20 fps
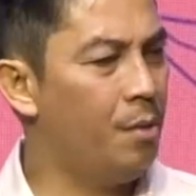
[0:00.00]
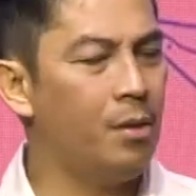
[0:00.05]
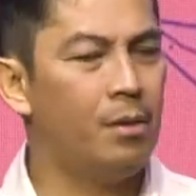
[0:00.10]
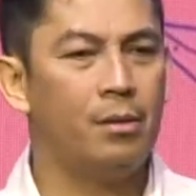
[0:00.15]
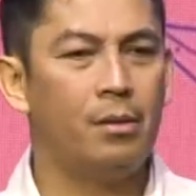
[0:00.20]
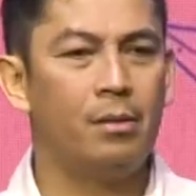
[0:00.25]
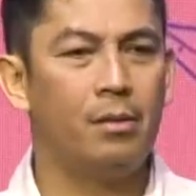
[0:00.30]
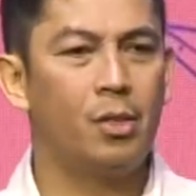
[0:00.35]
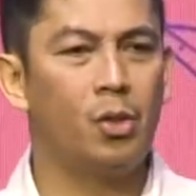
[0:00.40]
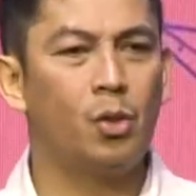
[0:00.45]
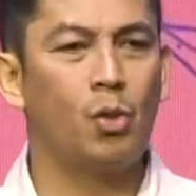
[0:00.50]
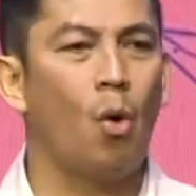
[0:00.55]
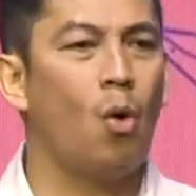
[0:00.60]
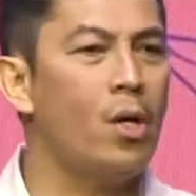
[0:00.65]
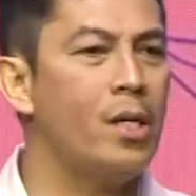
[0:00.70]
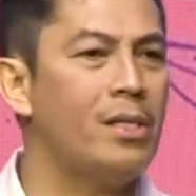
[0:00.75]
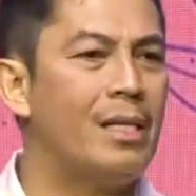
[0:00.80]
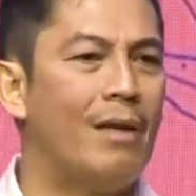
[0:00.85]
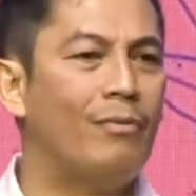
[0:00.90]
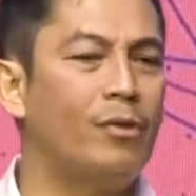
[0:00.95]
I mean,
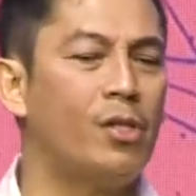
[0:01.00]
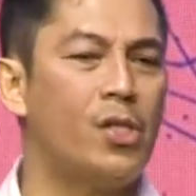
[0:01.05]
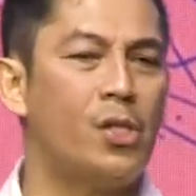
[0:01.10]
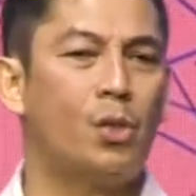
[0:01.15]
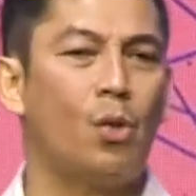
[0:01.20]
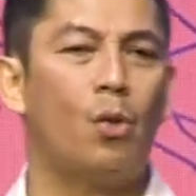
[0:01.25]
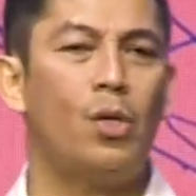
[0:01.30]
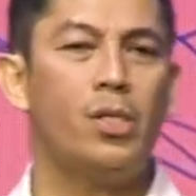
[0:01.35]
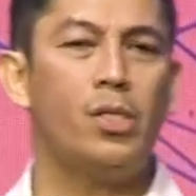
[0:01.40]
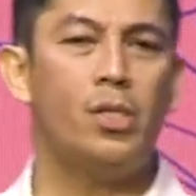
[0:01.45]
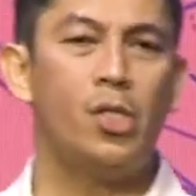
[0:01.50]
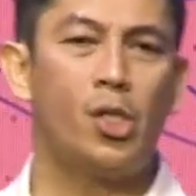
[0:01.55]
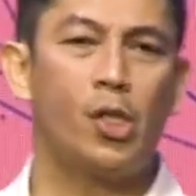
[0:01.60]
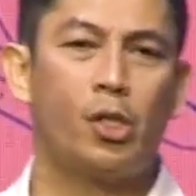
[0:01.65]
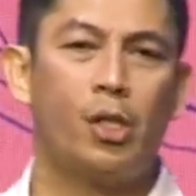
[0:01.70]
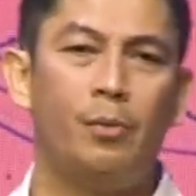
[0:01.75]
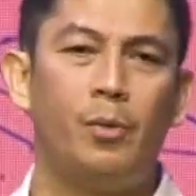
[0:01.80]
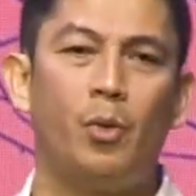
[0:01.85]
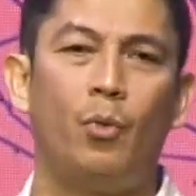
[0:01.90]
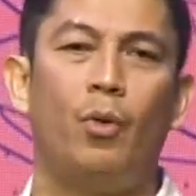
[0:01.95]
stories after stories in
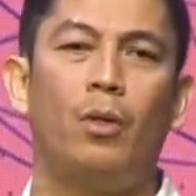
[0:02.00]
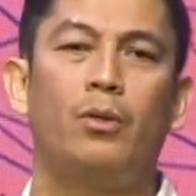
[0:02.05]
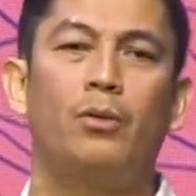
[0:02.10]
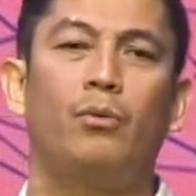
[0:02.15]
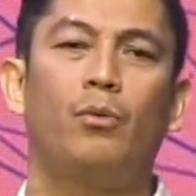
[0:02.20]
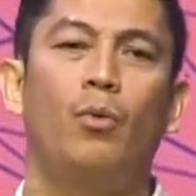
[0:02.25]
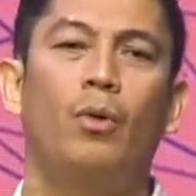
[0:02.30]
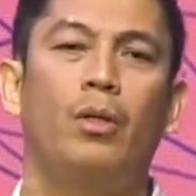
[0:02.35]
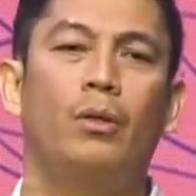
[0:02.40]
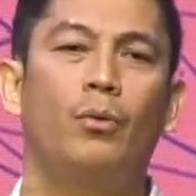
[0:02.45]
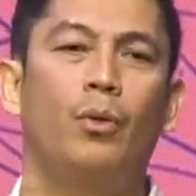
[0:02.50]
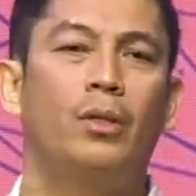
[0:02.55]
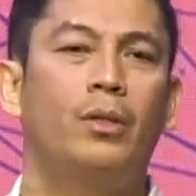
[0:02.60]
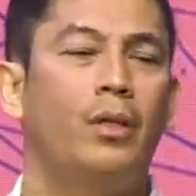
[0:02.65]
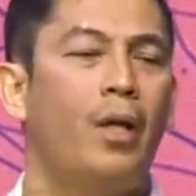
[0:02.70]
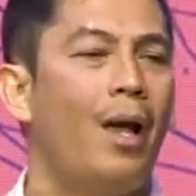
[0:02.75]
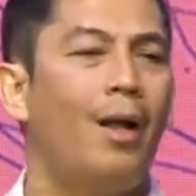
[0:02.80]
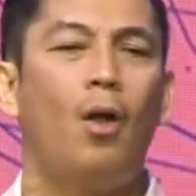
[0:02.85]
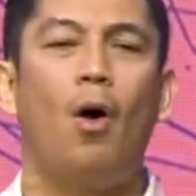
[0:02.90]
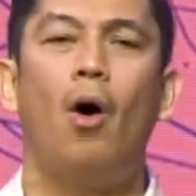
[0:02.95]
the scripture
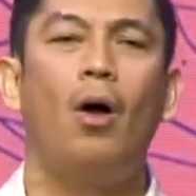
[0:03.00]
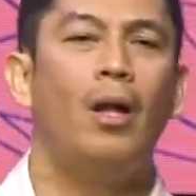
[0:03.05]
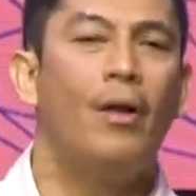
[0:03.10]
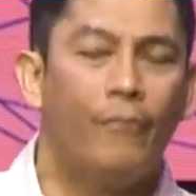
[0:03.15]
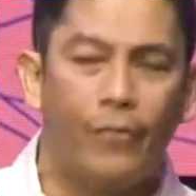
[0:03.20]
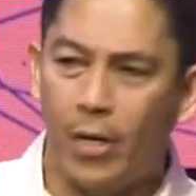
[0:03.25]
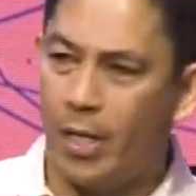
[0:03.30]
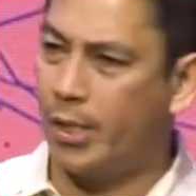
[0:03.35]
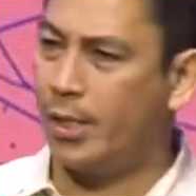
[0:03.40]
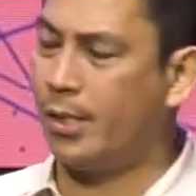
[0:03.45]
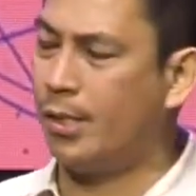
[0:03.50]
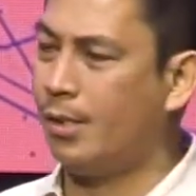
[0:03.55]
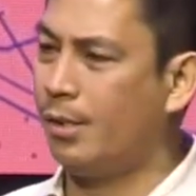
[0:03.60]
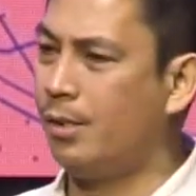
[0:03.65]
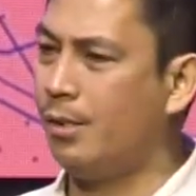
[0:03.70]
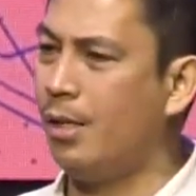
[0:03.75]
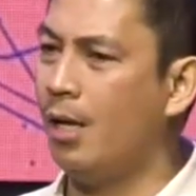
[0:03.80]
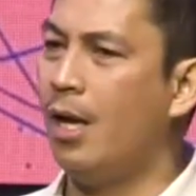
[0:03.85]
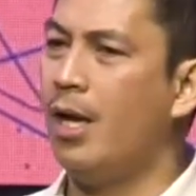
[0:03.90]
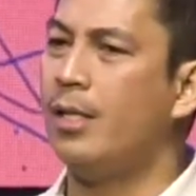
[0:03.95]
will tell all of
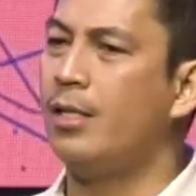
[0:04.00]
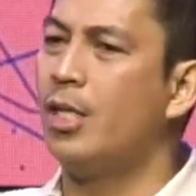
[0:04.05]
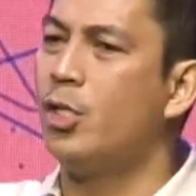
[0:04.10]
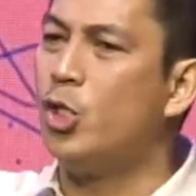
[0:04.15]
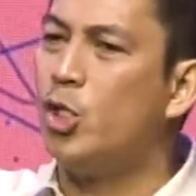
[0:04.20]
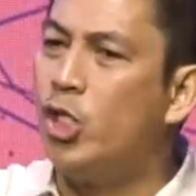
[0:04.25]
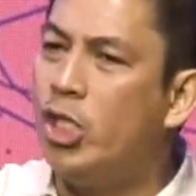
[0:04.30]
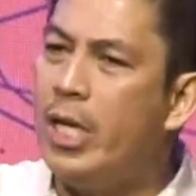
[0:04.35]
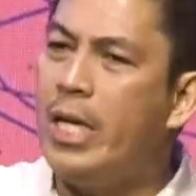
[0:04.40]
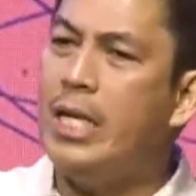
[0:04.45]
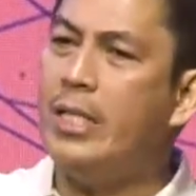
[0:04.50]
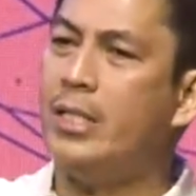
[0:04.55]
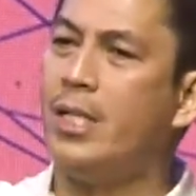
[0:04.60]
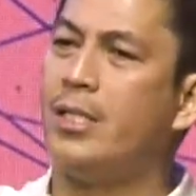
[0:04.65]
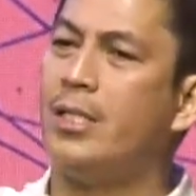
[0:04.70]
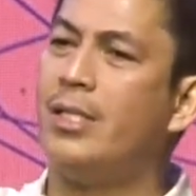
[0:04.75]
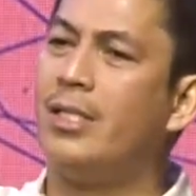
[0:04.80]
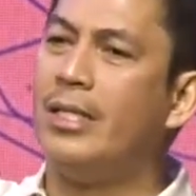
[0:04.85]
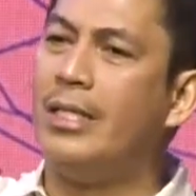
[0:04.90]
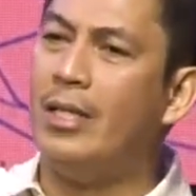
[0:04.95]
us that
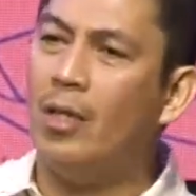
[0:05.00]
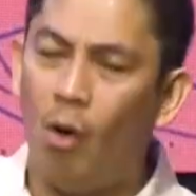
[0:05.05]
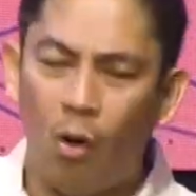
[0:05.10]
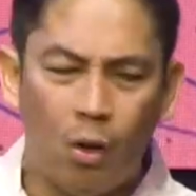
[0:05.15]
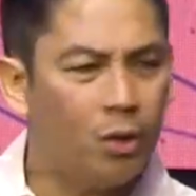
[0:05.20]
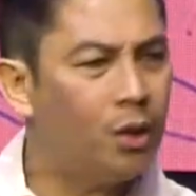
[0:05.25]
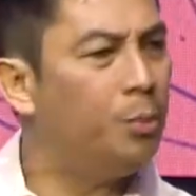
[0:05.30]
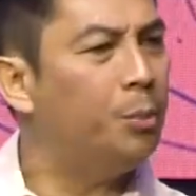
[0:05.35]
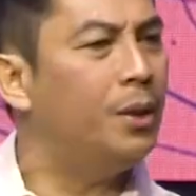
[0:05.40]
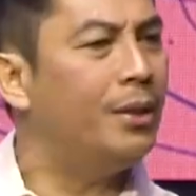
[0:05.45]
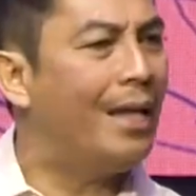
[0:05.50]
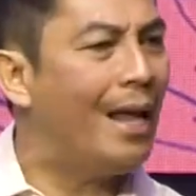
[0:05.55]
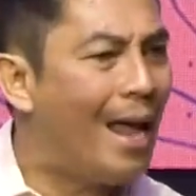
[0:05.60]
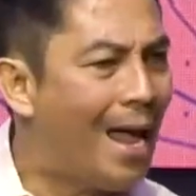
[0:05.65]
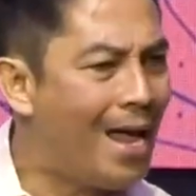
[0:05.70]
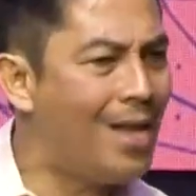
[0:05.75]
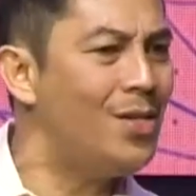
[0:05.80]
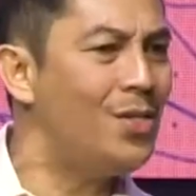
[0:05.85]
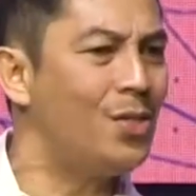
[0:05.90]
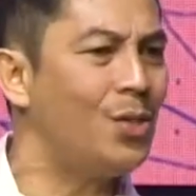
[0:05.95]
Jesus is the ultimate
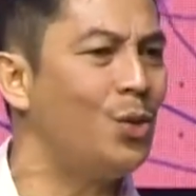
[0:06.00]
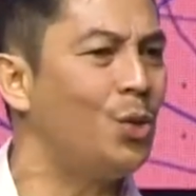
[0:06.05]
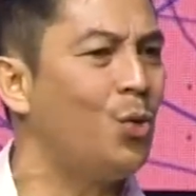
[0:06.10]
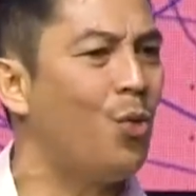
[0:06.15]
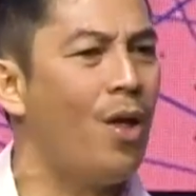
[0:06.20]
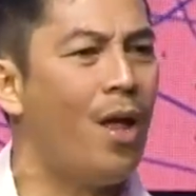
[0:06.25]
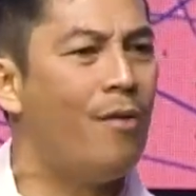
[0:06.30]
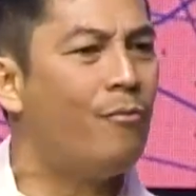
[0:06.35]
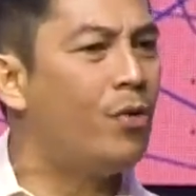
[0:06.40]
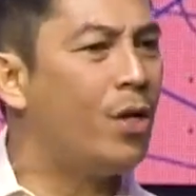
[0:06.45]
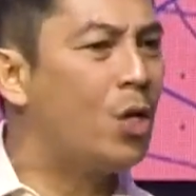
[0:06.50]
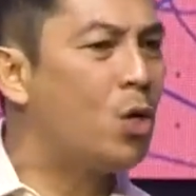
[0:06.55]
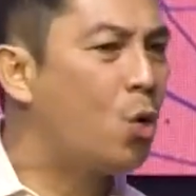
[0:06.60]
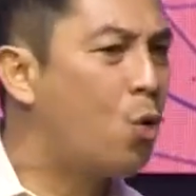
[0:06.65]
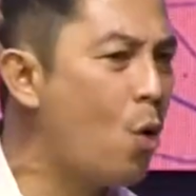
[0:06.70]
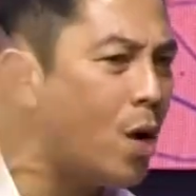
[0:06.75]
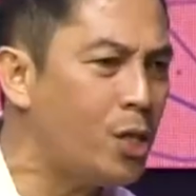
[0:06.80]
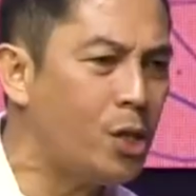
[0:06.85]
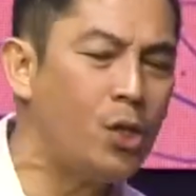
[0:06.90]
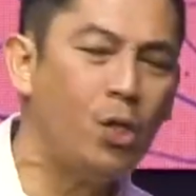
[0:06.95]
answer to every
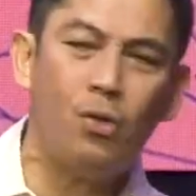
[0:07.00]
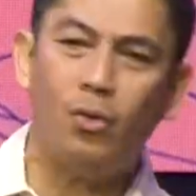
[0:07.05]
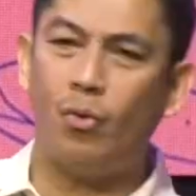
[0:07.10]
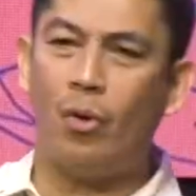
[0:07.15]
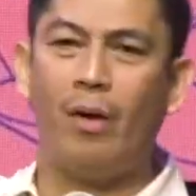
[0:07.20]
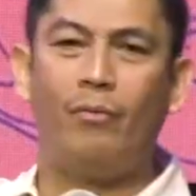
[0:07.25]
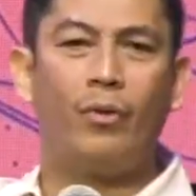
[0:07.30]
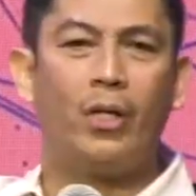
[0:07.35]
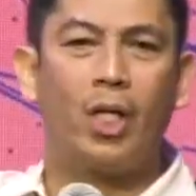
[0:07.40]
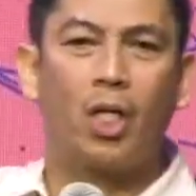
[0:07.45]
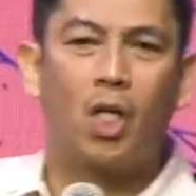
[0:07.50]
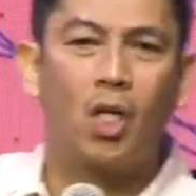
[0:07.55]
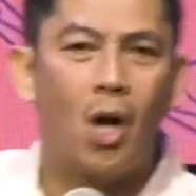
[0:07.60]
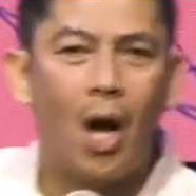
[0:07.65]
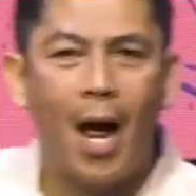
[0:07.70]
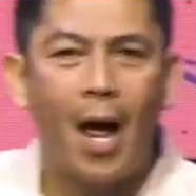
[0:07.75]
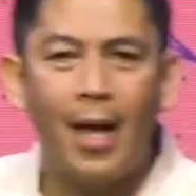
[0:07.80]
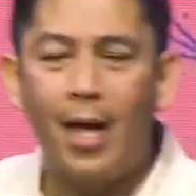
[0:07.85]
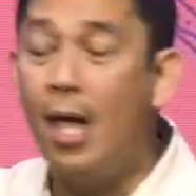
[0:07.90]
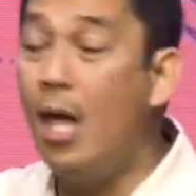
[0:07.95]
question, to every
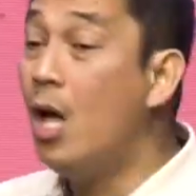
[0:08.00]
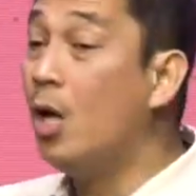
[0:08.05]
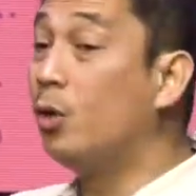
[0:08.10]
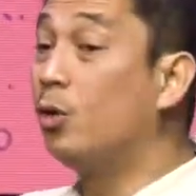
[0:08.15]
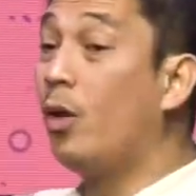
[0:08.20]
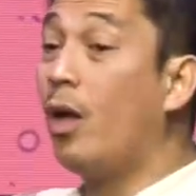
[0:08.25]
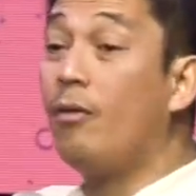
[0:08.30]
cry,